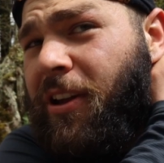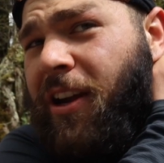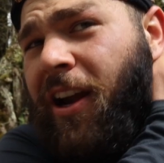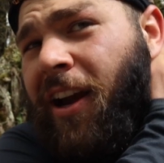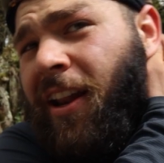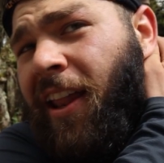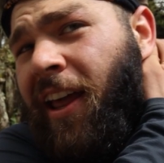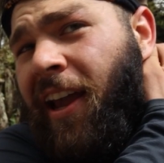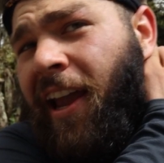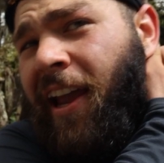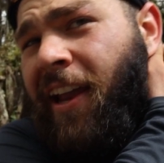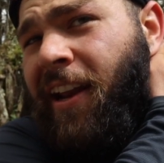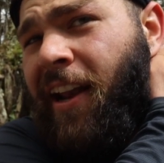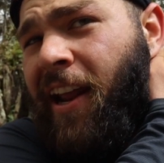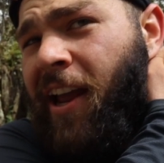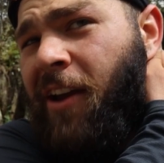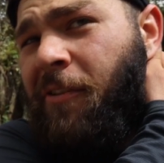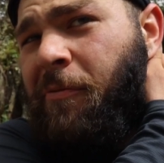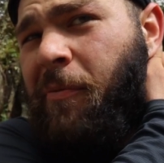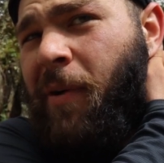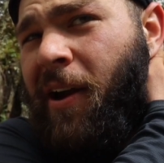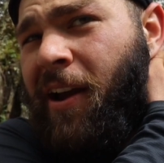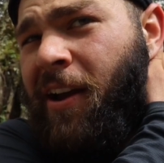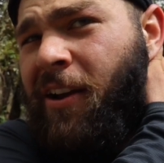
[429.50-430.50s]
gone like eight and a
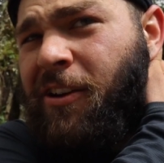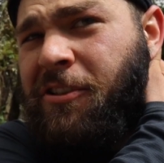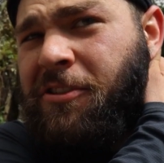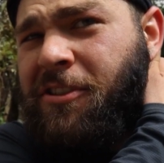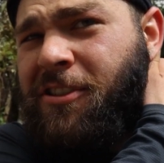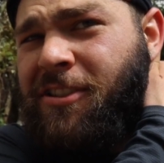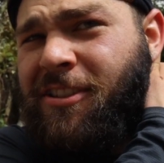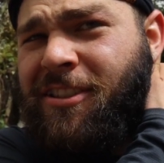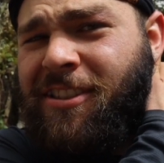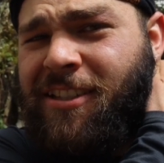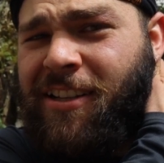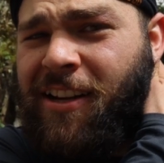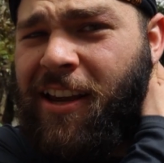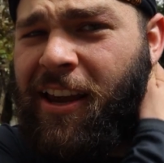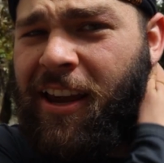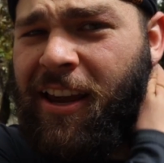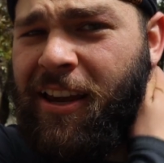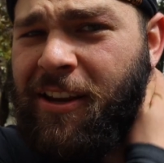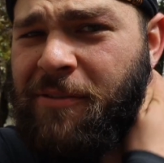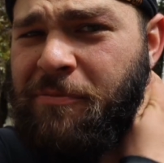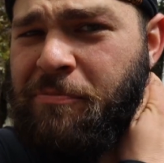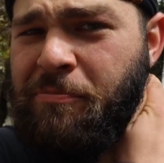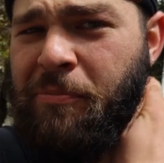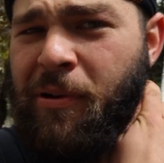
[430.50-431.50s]
half miles
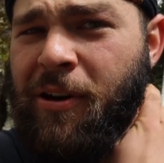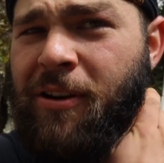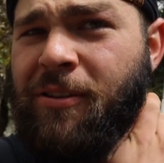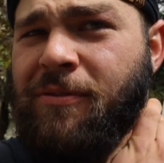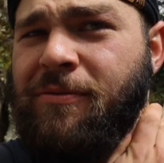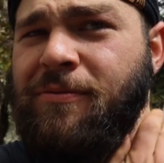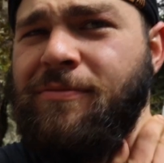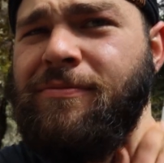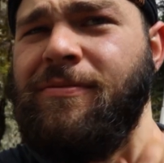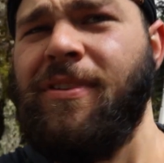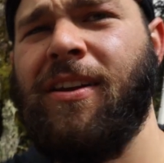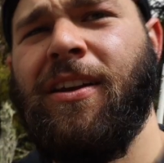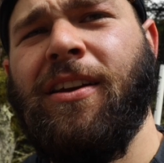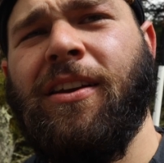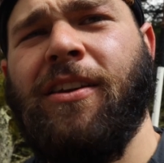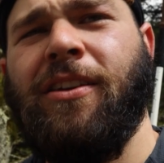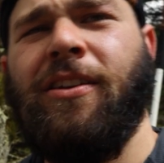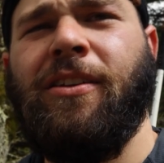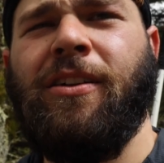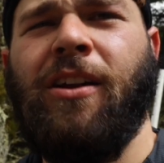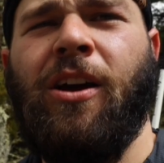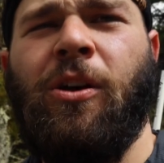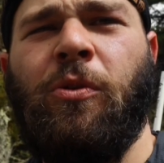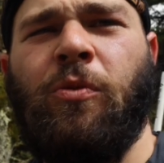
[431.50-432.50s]
today, but
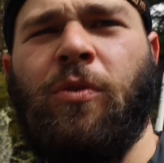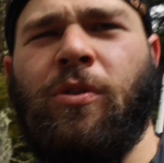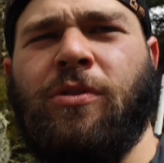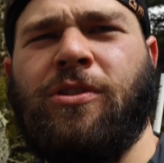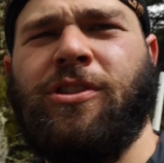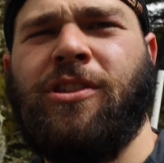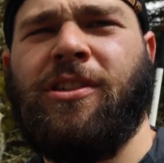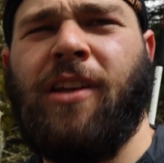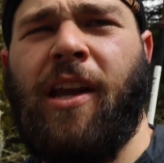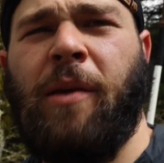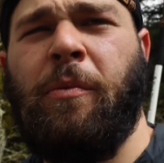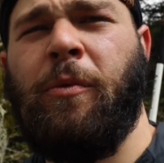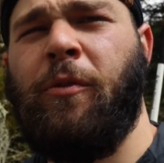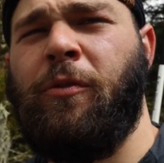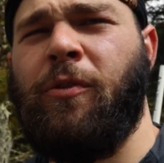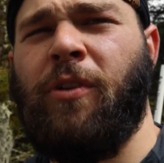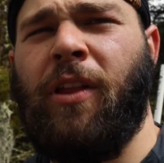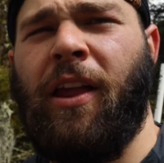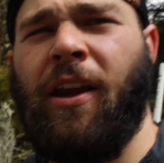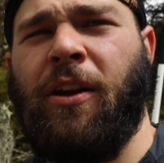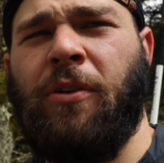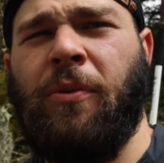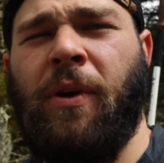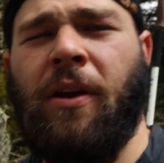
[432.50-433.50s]
you know, we're just aiming for
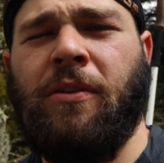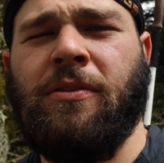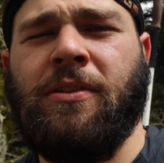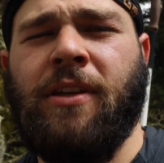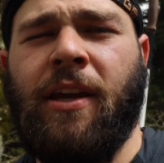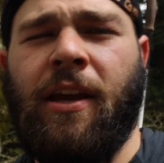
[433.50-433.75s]
like around